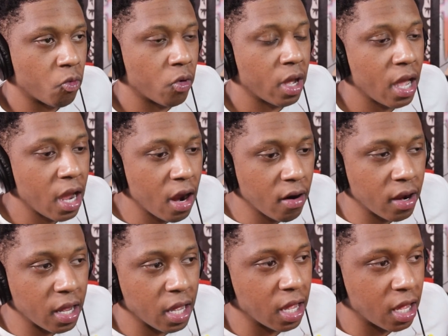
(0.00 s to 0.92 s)
Where
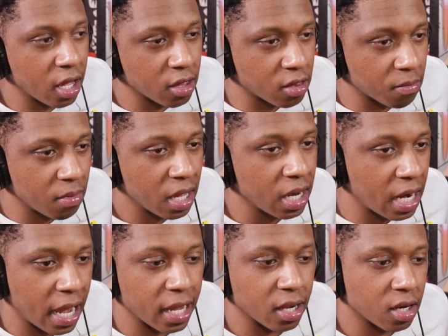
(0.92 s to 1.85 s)
is
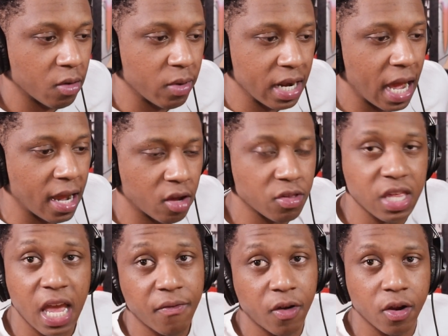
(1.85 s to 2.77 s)
Midnight? Did we not go
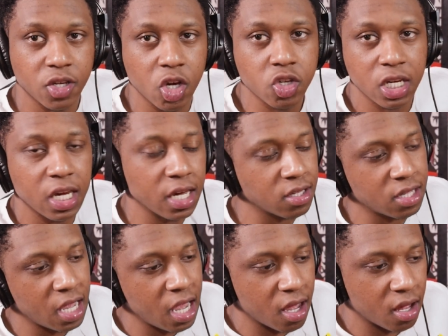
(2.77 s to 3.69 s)
save her? So she is
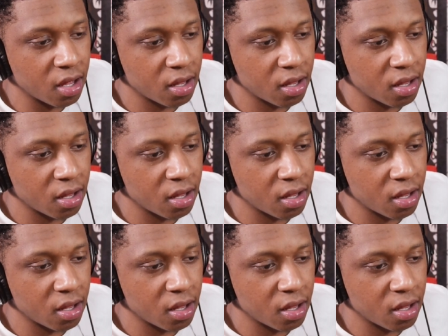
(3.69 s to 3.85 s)
dead.